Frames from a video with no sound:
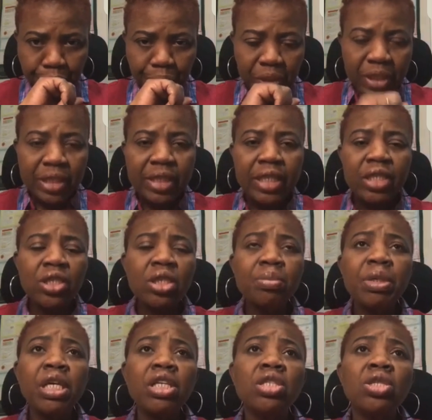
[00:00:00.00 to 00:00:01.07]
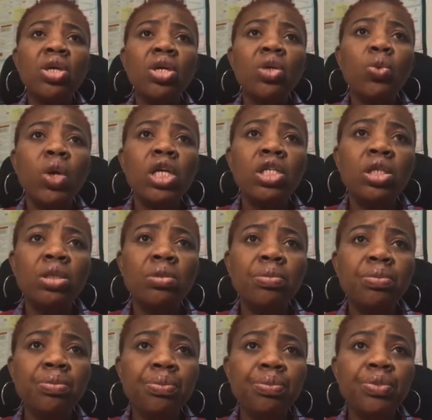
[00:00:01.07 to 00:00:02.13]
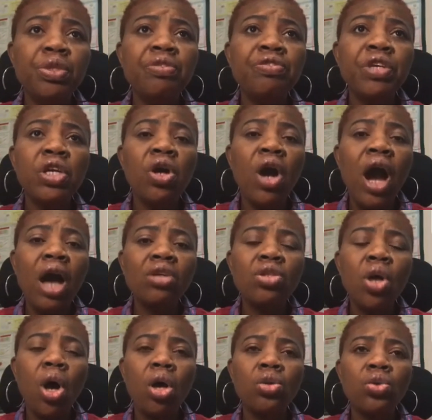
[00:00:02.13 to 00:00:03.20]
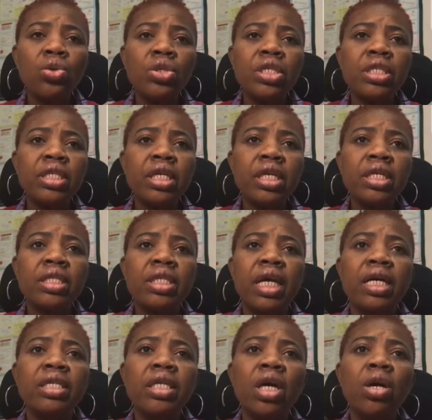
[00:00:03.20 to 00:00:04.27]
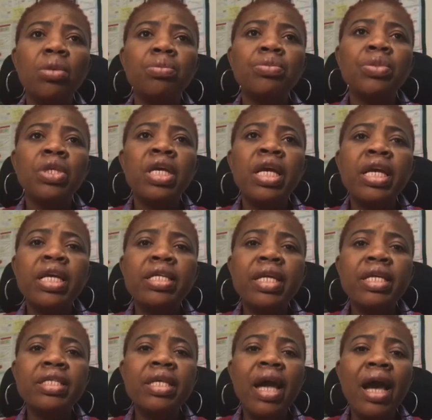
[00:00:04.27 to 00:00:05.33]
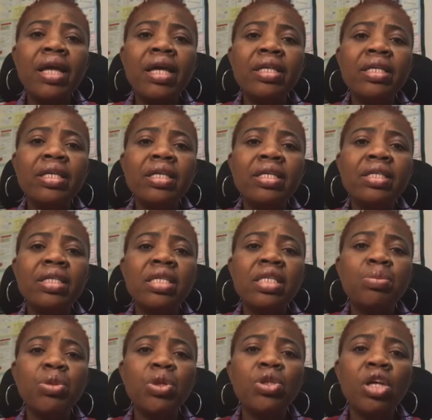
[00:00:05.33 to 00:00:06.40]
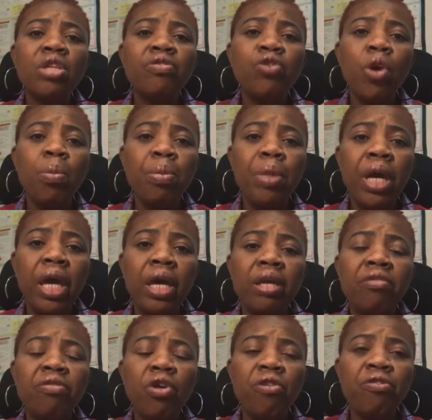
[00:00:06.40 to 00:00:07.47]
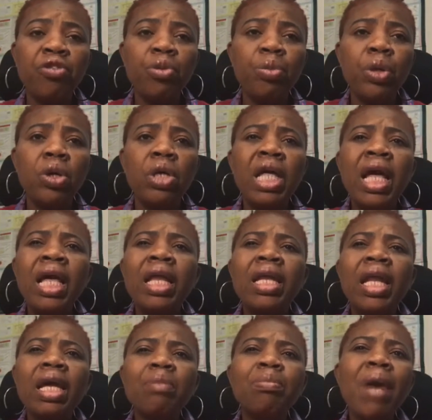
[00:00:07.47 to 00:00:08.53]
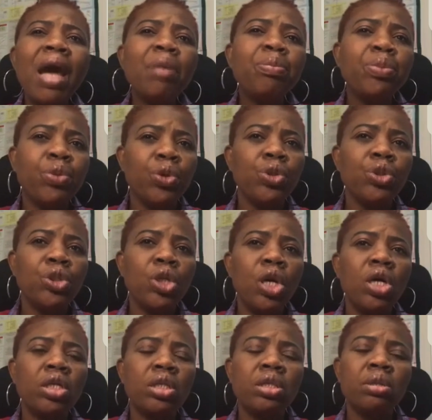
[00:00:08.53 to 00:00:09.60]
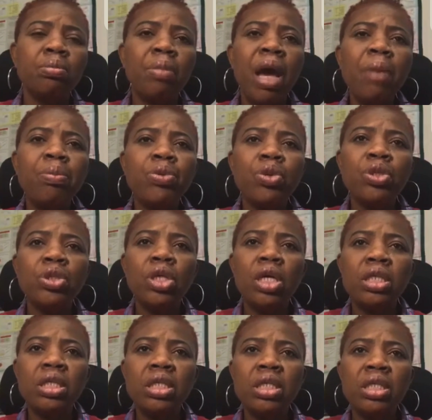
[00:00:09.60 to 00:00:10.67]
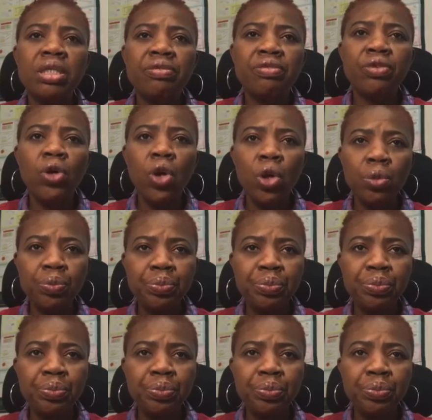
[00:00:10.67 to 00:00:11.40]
excuse me. So you want to figure out all those things, and is this product for men, for female? Like my product is for,